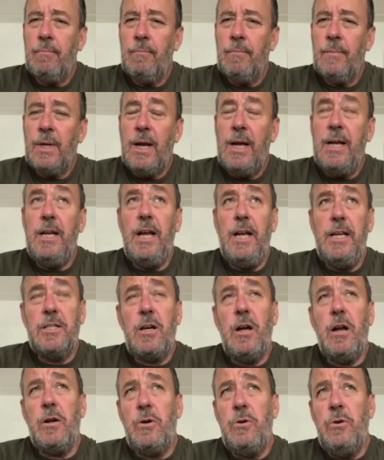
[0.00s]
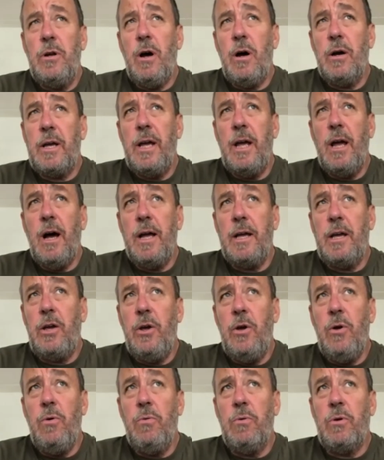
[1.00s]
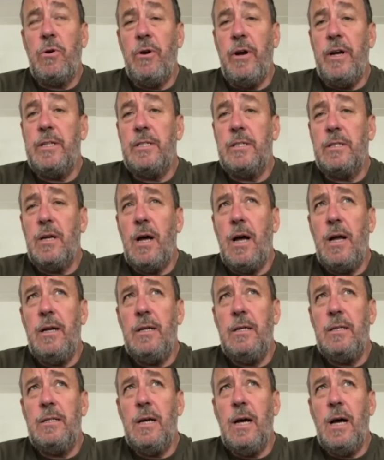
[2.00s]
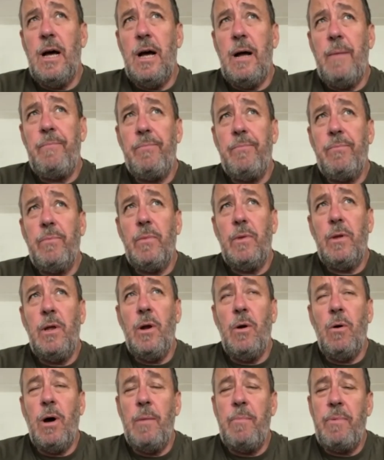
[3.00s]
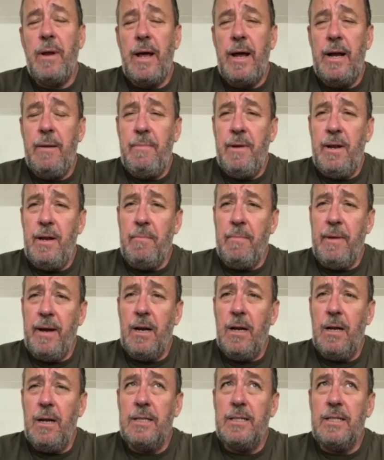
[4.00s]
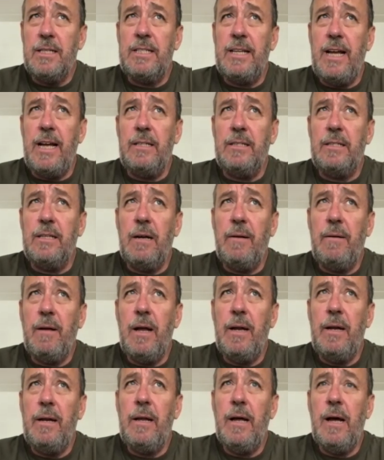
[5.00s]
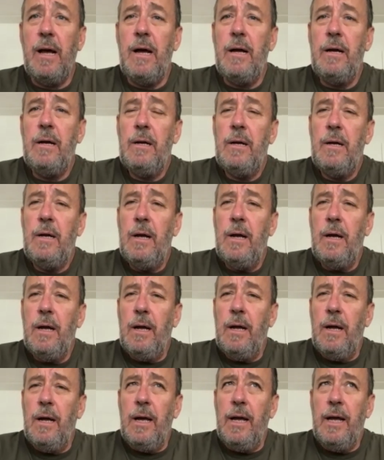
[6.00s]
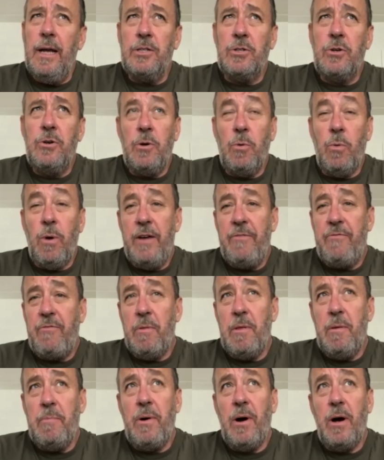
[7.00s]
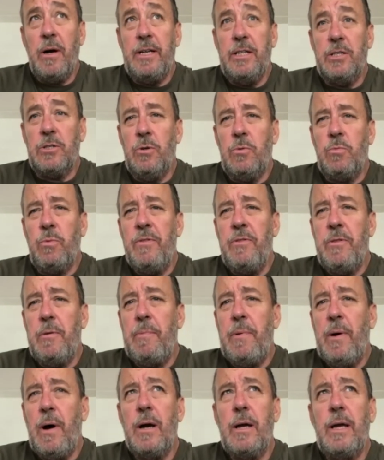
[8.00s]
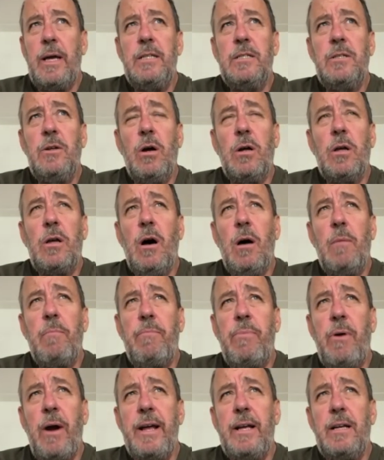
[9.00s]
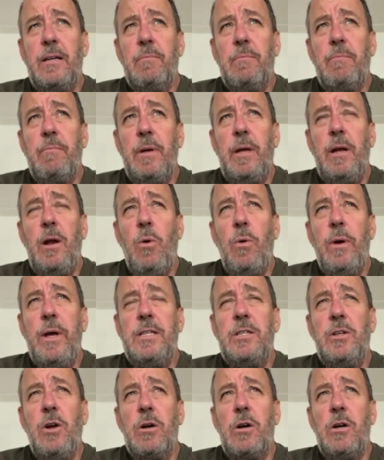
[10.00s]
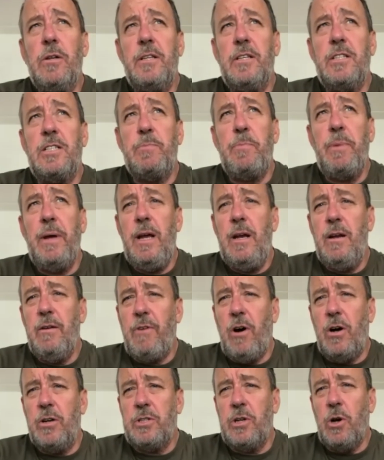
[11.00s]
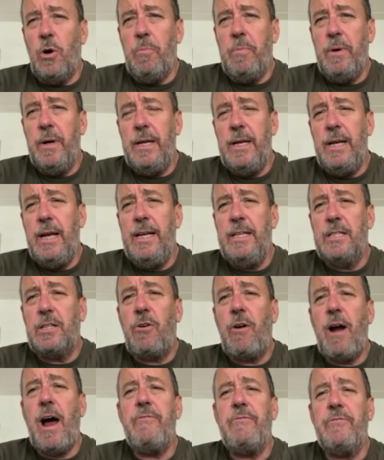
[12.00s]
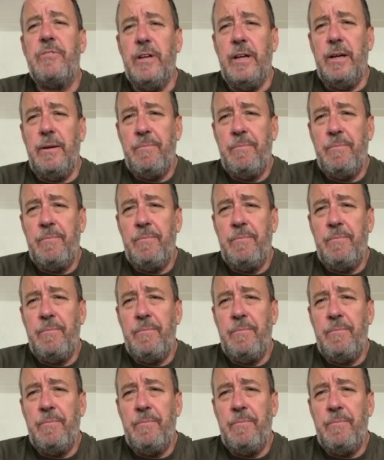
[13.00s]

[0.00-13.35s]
He's got a good hockey IQ, Chris, and you know, I played him in the middle as a centre, and he's good away from the puck. He's good with the puck. He's not got he's not got the speed of Otto, but he's crafty.